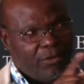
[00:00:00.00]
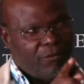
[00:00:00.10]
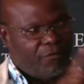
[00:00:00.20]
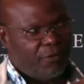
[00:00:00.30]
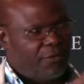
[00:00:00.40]

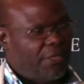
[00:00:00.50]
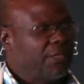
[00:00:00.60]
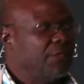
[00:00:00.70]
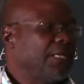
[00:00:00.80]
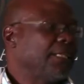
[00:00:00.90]
of not
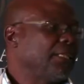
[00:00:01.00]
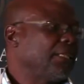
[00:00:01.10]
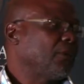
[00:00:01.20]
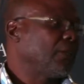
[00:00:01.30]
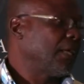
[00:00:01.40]

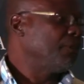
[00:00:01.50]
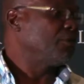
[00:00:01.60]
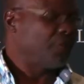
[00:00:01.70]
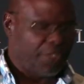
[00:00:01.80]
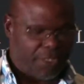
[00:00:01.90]
educated, I'll come
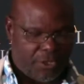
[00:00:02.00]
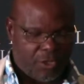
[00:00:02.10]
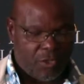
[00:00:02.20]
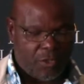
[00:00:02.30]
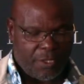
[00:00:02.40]
to it.
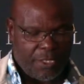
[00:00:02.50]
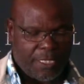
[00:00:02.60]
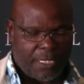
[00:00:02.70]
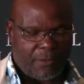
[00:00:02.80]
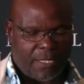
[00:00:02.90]
You know, in
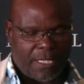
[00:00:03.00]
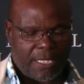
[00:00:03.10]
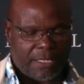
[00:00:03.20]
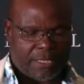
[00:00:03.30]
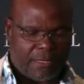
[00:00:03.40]
our
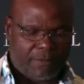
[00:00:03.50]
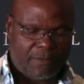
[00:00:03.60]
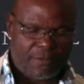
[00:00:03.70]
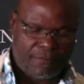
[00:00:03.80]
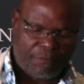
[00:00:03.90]

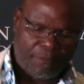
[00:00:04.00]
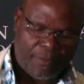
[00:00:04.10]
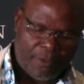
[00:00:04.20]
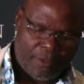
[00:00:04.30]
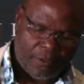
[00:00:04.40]
customs,
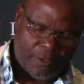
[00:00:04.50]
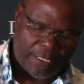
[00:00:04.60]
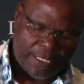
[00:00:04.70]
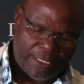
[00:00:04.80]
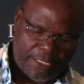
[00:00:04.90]
our
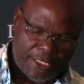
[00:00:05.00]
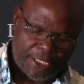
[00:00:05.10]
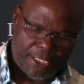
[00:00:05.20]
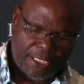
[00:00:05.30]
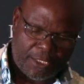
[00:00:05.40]

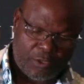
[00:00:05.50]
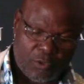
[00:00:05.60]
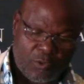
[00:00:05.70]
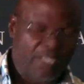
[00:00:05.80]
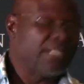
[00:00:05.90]
tradition, I don't
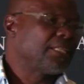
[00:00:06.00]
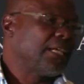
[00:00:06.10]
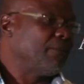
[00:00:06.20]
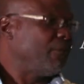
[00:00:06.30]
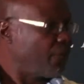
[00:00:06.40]
know where it
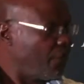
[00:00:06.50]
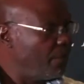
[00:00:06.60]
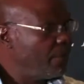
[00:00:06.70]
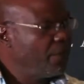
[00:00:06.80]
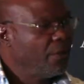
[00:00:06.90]
comes
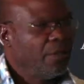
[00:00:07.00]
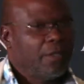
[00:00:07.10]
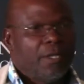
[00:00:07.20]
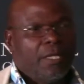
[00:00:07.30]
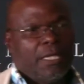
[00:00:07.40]
from,
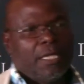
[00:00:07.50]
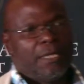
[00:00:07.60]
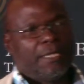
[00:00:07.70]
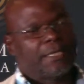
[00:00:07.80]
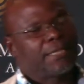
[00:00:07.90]

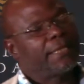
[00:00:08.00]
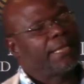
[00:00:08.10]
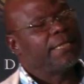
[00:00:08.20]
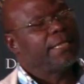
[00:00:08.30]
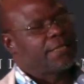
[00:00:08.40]
there's a
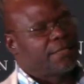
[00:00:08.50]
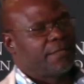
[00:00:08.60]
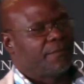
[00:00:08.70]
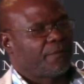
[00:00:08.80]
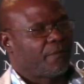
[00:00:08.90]

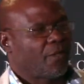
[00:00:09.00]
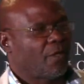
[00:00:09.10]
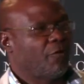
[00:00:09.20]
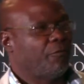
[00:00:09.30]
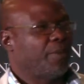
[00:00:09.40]
tendency
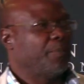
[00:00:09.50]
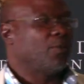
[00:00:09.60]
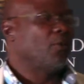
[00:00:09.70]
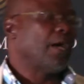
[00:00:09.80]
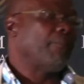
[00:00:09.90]
of people
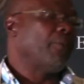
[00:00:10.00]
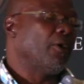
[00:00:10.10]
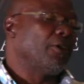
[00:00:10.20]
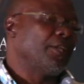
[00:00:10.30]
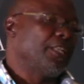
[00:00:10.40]
who are
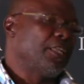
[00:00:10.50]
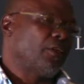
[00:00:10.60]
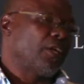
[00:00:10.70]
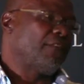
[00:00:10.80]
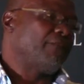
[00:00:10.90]
born in a
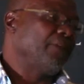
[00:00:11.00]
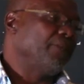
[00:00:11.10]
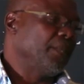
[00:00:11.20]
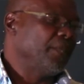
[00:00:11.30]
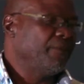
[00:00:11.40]
royal
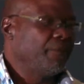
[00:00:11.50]
family